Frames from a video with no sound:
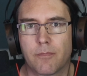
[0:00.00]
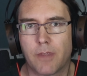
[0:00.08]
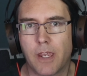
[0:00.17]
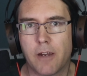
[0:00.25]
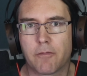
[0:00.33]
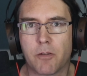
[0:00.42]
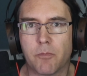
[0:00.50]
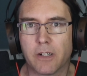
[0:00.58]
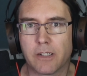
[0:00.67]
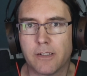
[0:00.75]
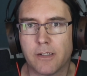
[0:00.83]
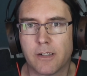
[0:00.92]
Hey
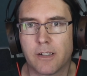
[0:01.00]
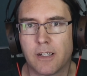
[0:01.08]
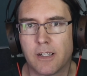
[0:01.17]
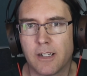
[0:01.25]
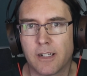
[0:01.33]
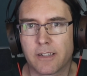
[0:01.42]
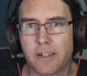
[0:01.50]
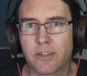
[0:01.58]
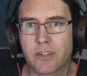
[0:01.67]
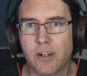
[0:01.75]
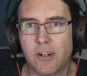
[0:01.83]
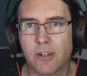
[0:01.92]
everybody, let's
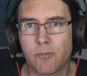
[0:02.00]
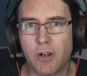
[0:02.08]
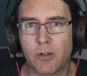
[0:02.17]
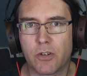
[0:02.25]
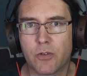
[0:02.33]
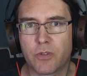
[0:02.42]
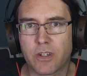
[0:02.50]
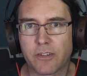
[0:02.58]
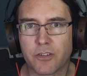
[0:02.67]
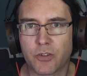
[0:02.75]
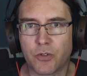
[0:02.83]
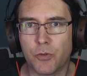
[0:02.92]
talk about using
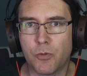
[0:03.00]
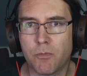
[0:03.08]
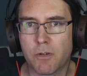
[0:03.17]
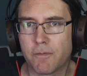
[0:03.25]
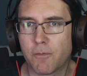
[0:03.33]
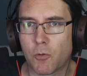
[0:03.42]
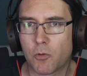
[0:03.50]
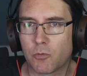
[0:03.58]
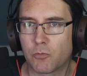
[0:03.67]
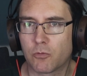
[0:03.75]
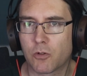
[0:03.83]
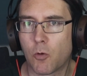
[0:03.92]
Zoom for
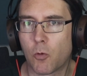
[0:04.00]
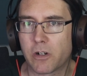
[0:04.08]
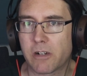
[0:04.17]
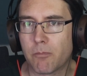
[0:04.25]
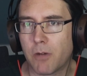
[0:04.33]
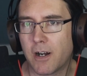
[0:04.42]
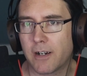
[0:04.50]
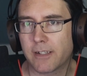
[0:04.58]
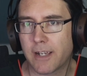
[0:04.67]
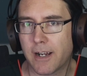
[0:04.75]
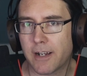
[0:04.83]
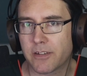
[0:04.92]
recording
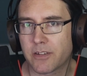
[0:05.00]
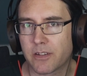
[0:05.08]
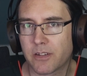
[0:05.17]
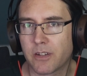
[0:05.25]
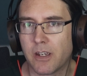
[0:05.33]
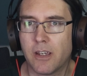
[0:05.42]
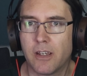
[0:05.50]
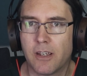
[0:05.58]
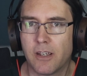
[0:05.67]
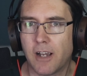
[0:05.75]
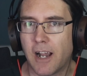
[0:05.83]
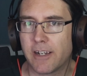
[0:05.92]
podcasts.
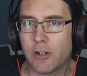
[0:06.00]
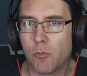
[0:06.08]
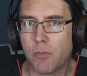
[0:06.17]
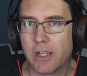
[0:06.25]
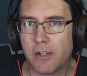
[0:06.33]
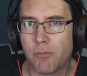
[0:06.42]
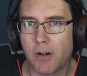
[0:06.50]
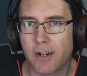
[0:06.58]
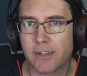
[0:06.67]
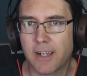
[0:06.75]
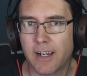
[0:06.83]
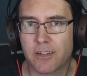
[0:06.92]
I know many
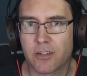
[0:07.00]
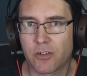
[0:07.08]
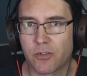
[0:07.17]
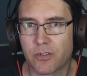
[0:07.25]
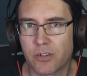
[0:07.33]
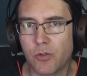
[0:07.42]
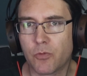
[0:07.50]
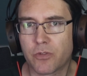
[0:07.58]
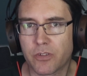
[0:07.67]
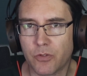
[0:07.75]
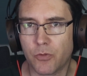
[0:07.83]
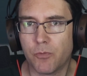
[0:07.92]
podcasters use
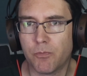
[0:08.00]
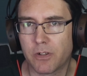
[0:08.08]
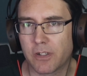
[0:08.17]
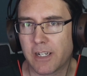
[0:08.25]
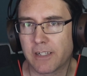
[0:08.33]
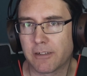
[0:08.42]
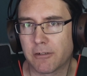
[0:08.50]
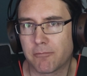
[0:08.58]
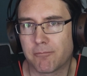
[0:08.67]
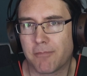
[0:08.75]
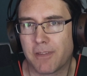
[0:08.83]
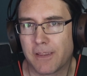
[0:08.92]
Zoom and
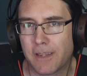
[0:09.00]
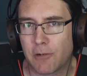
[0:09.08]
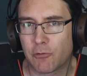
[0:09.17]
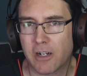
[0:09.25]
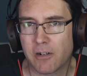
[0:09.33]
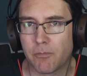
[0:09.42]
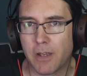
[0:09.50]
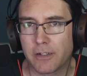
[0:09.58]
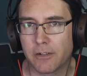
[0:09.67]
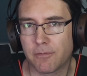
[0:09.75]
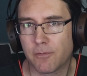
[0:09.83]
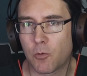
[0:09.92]
they recommend
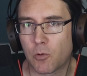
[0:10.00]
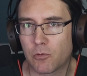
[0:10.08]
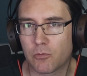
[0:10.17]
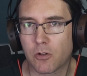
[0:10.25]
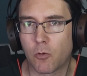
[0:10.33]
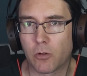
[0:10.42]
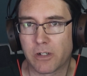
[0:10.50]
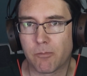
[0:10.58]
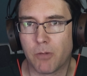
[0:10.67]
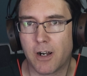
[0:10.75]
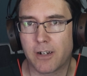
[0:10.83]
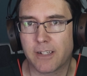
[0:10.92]
it for recording
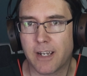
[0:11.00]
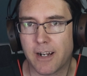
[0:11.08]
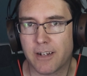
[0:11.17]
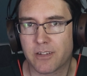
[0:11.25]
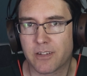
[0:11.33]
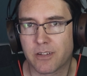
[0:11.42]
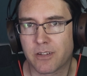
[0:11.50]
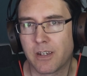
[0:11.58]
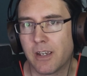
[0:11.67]
podcasts.